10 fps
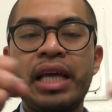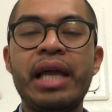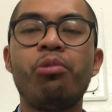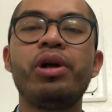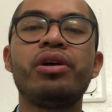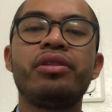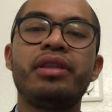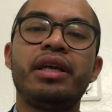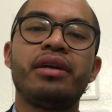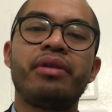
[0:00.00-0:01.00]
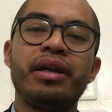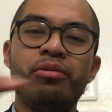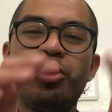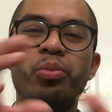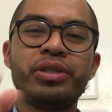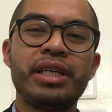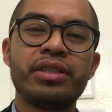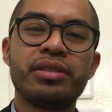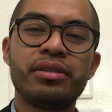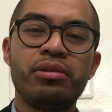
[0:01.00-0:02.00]
a wheel thing, right? A wheel
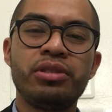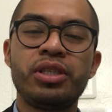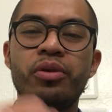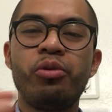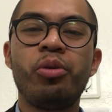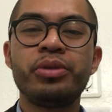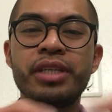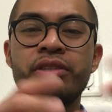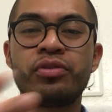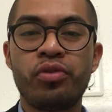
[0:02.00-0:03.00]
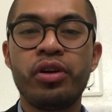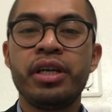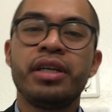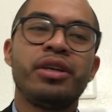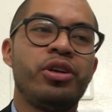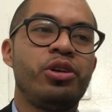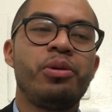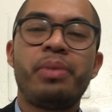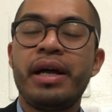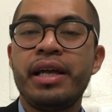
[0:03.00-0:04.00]
protector, a steering wheel protector for it. You
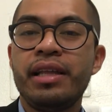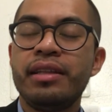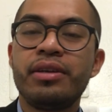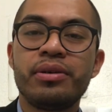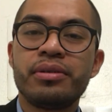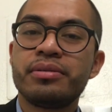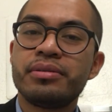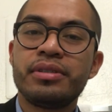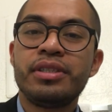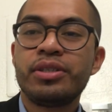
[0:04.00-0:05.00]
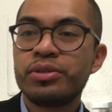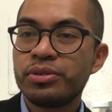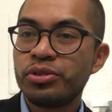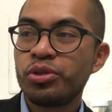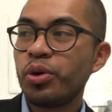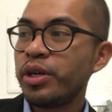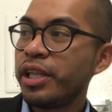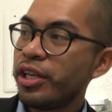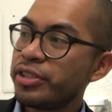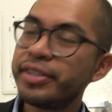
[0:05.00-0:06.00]
can buy a little toy that
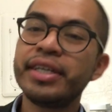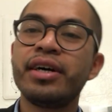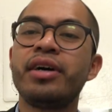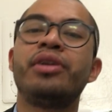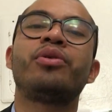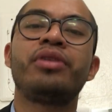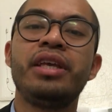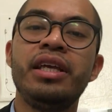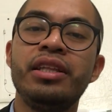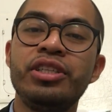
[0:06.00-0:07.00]
you can stick on, or the